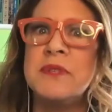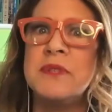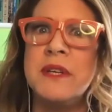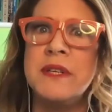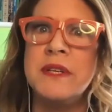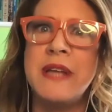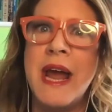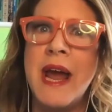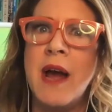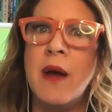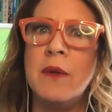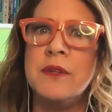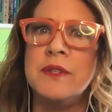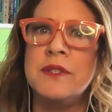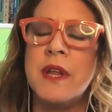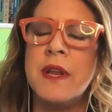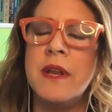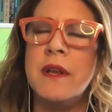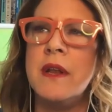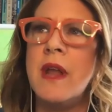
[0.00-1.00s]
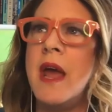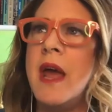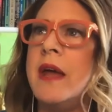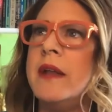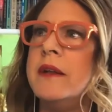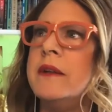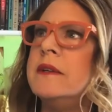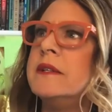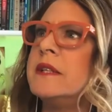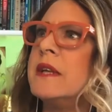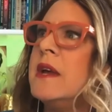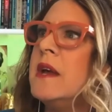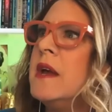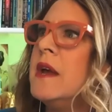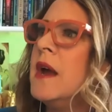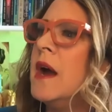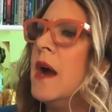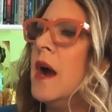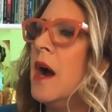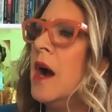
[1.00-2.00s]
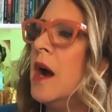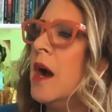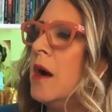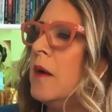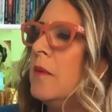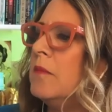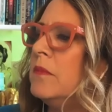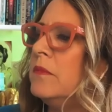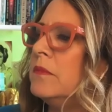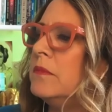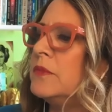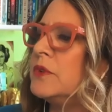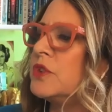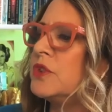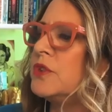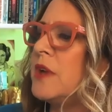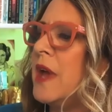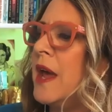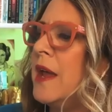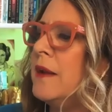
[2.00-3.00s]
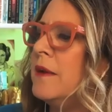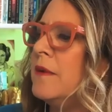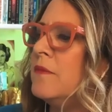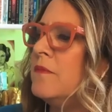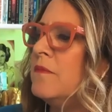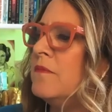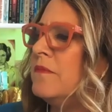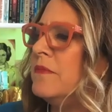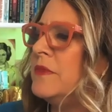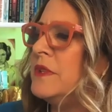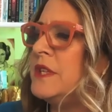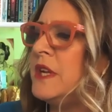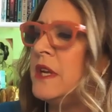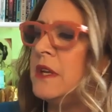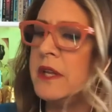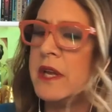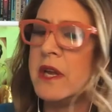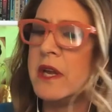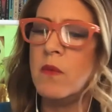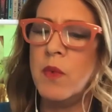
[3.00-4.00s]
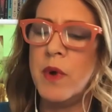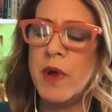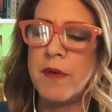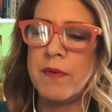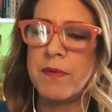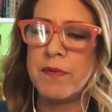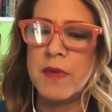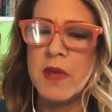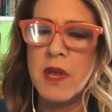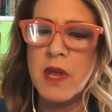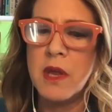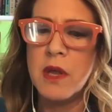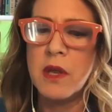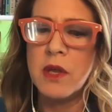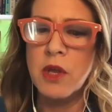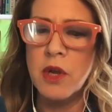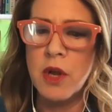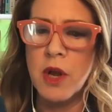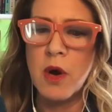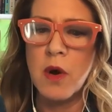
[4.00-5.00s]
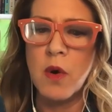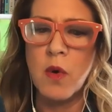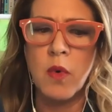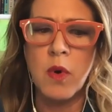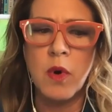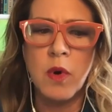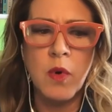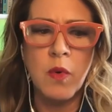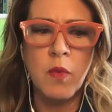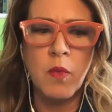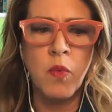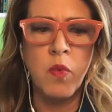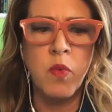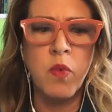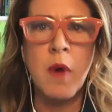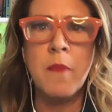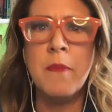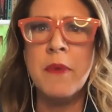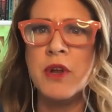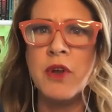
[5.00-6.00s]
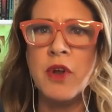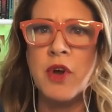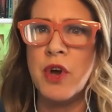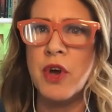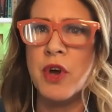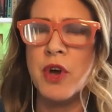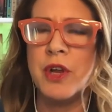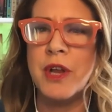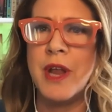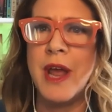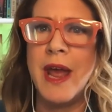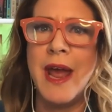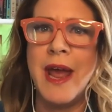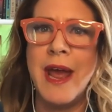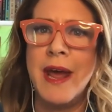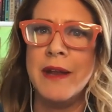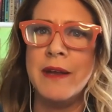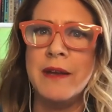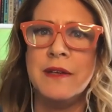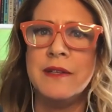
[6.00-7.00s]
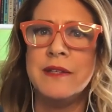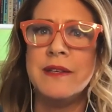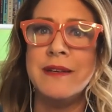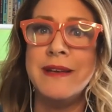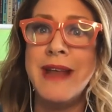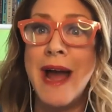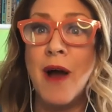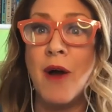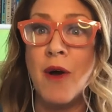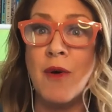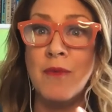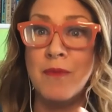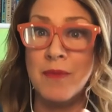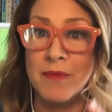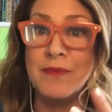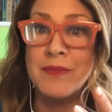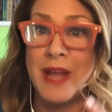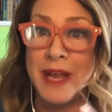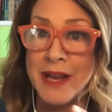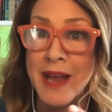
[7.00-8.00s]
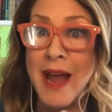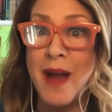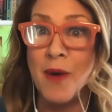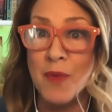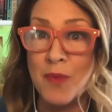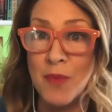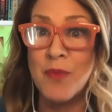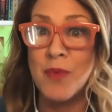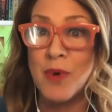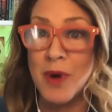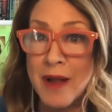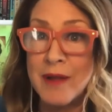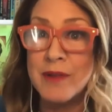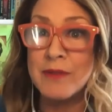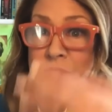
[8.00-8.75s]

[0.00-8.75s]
and downs and and um and dealing with, you know, womanhood and now like how we're